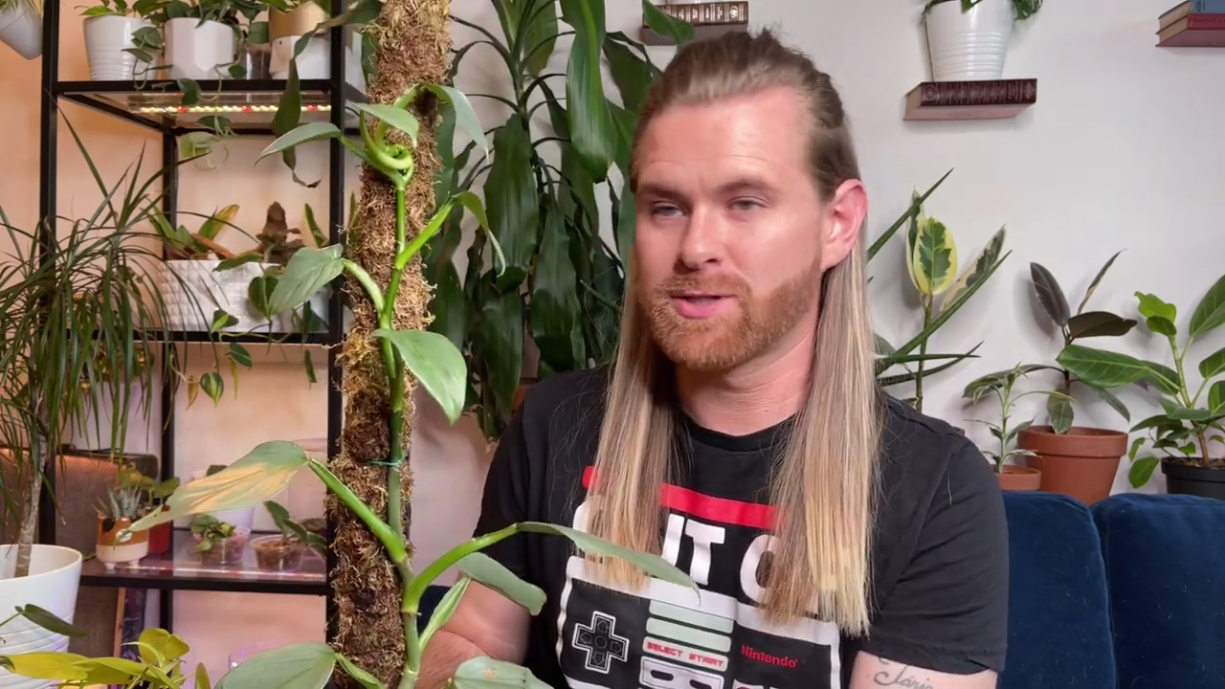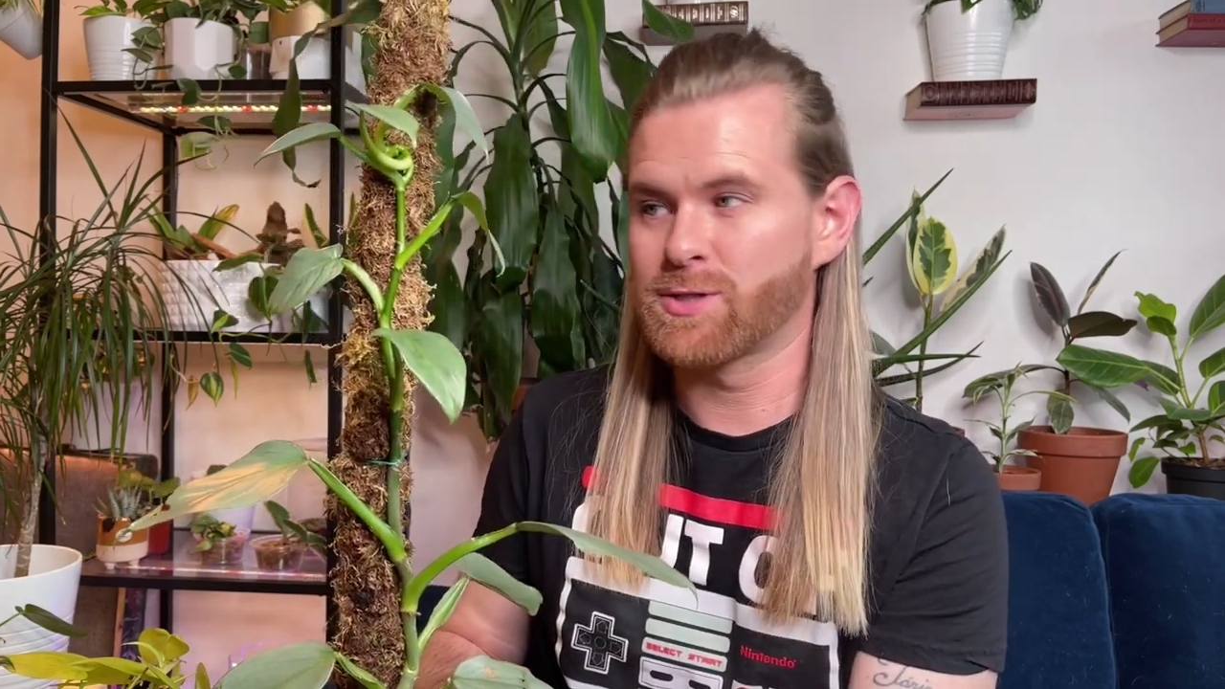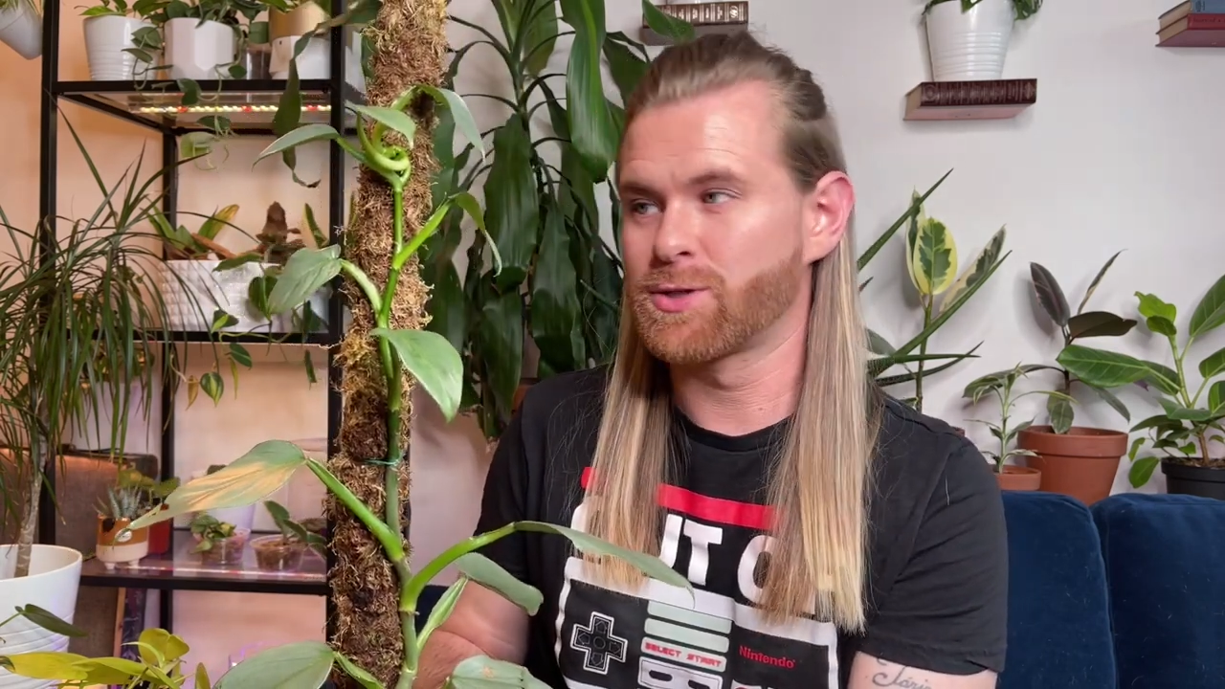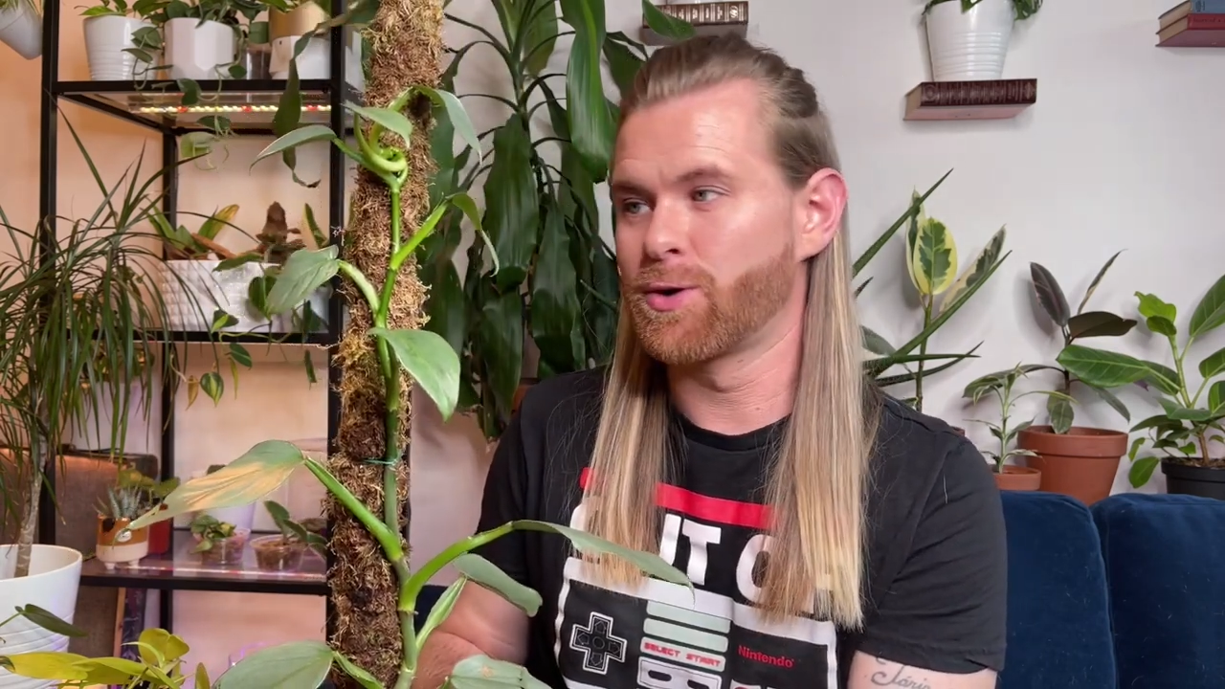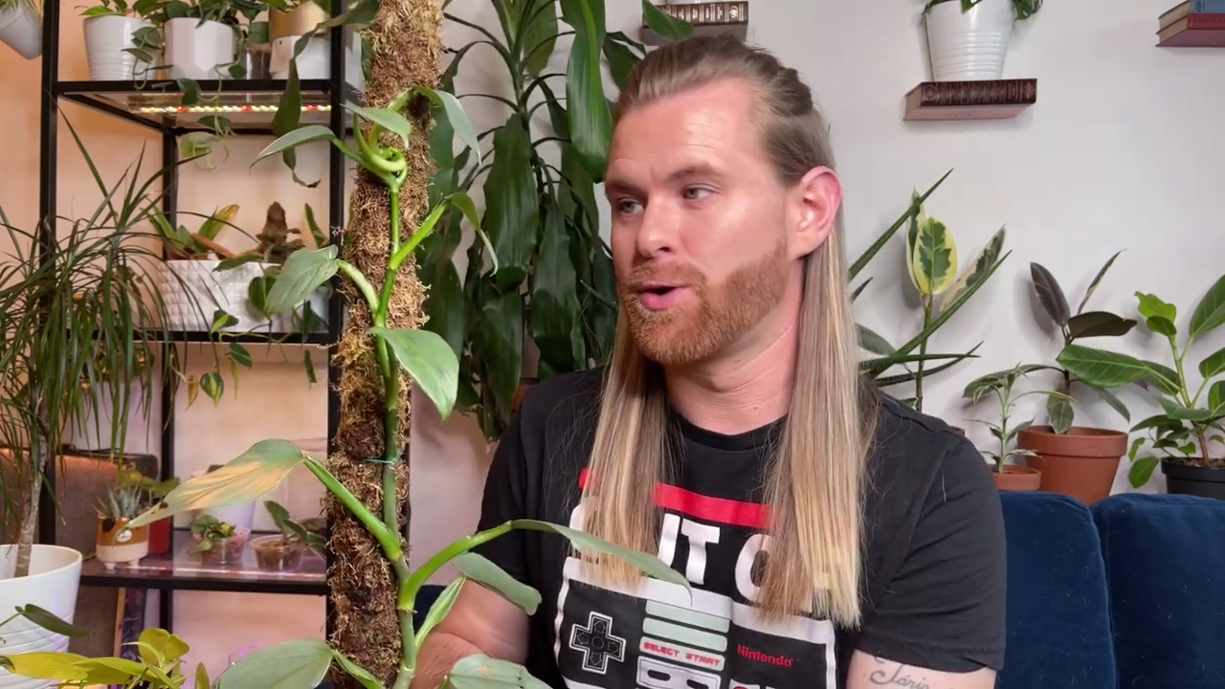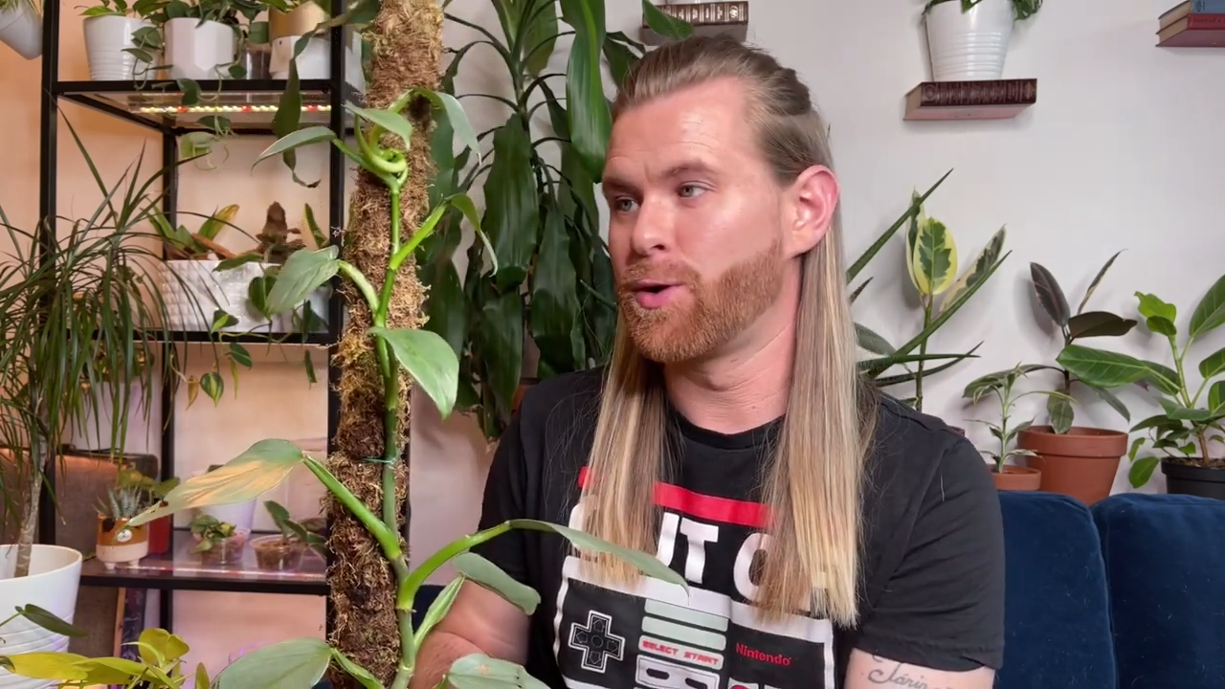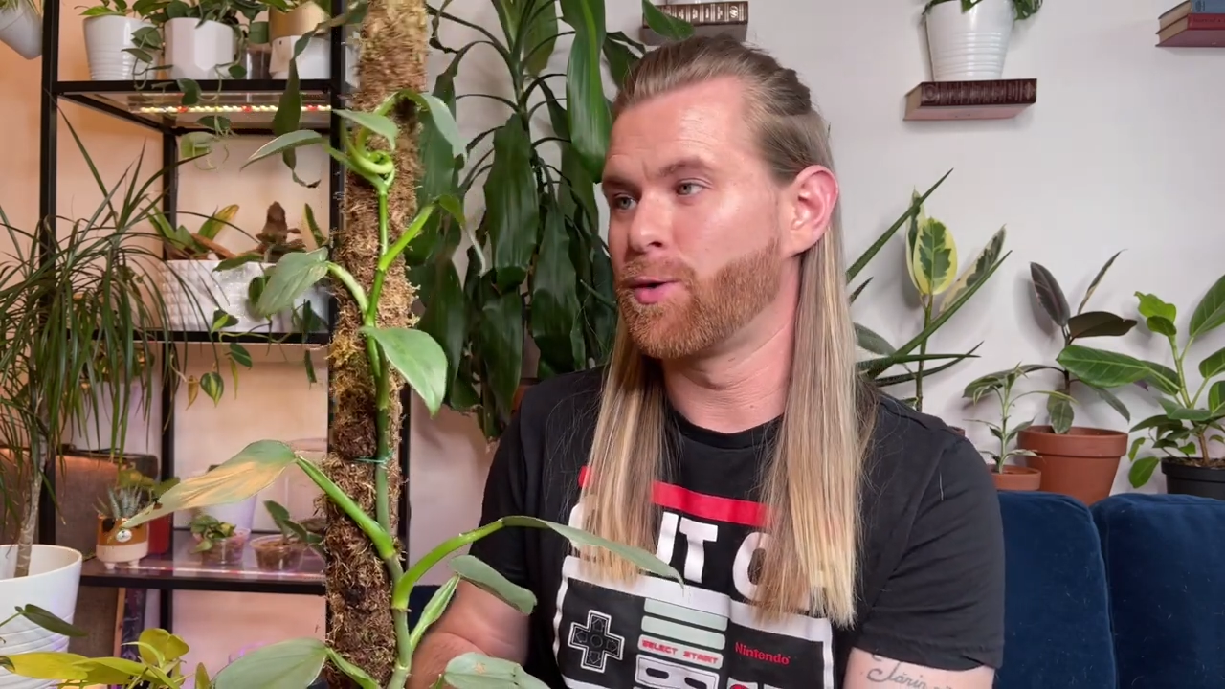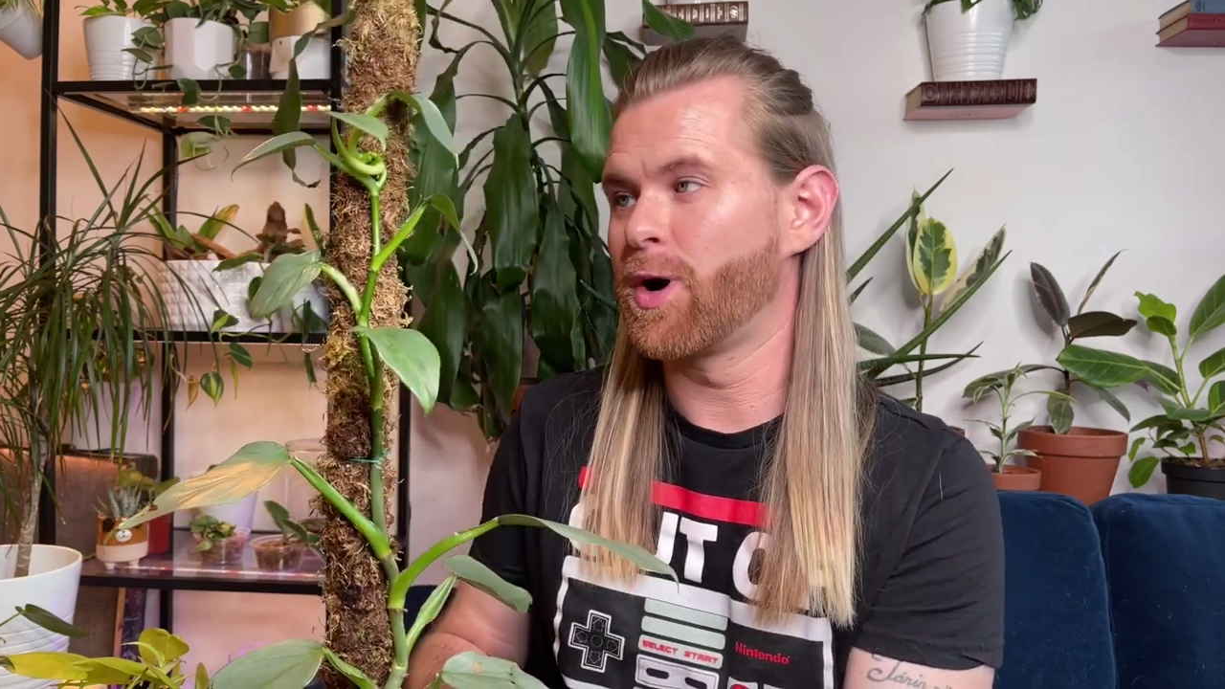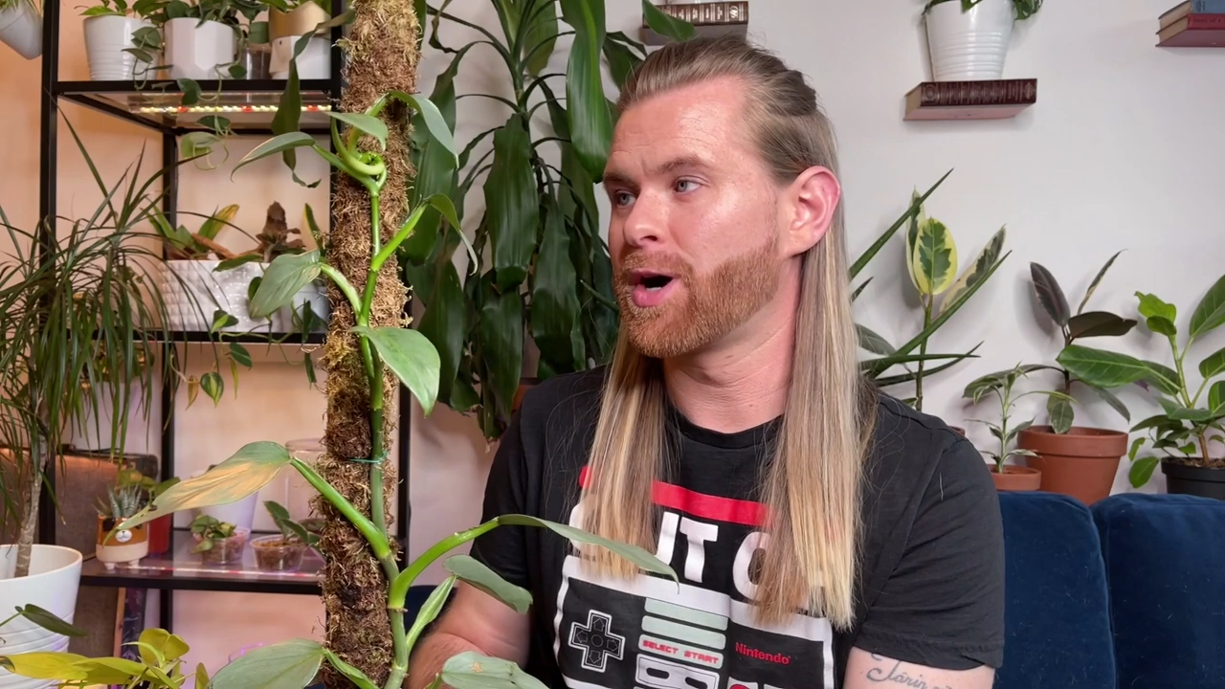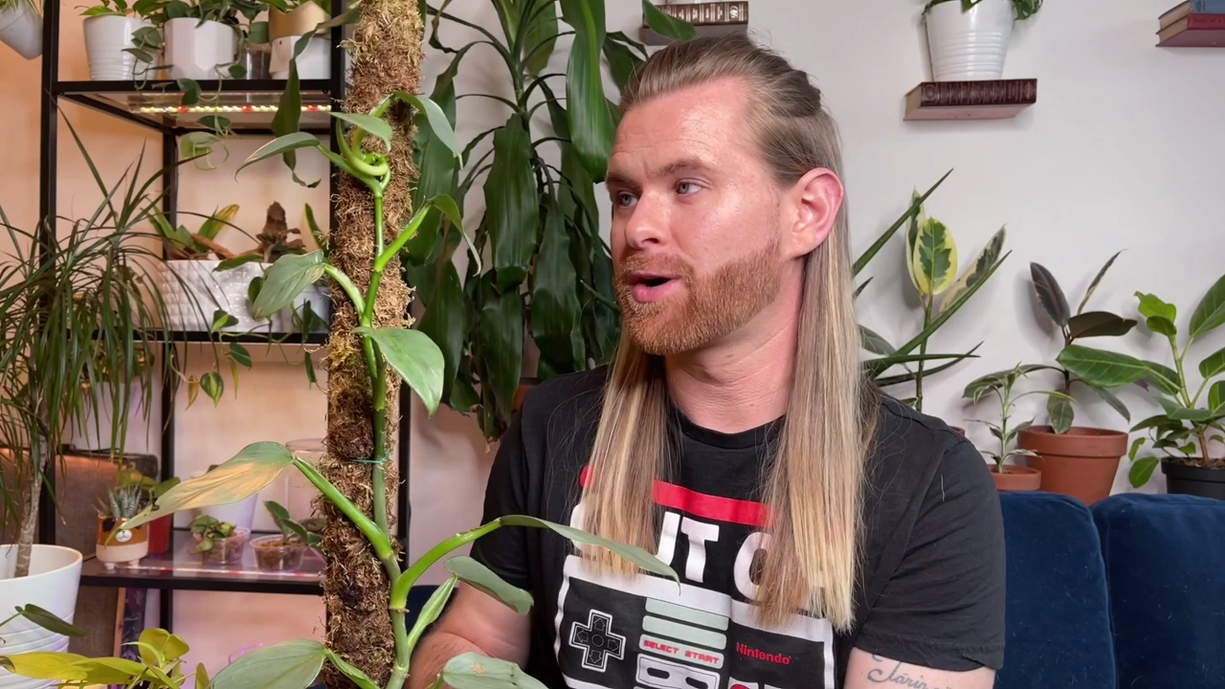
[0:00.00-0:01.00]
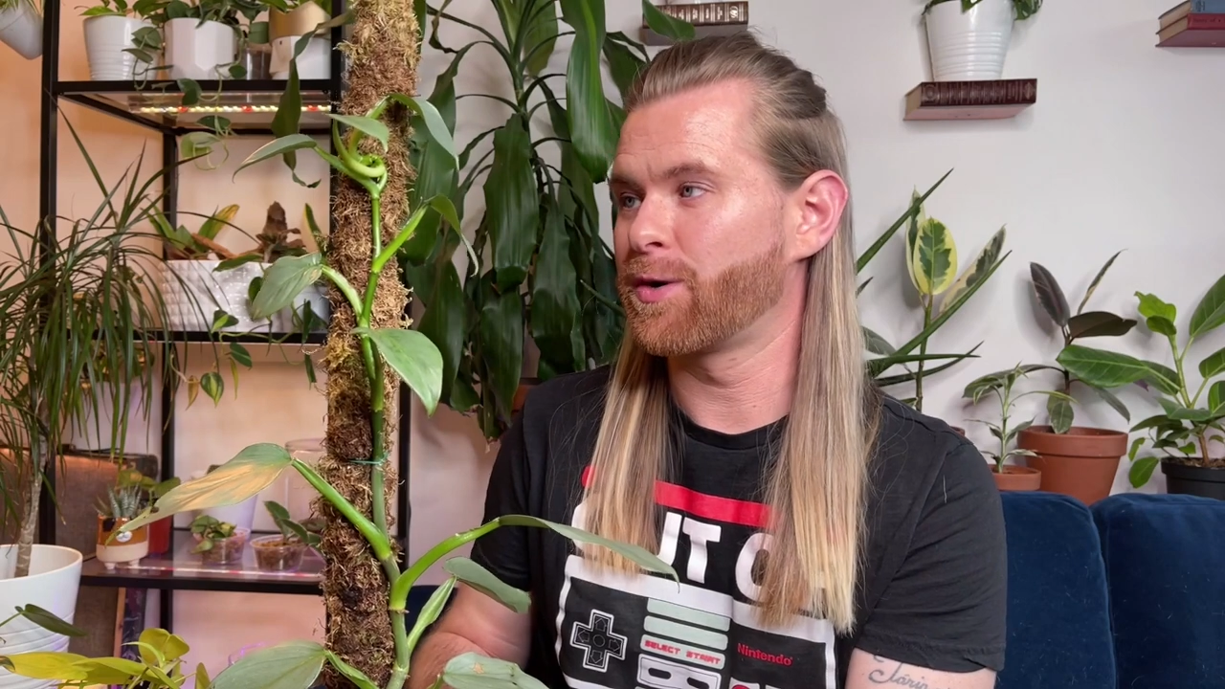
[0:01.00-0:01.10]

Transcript: so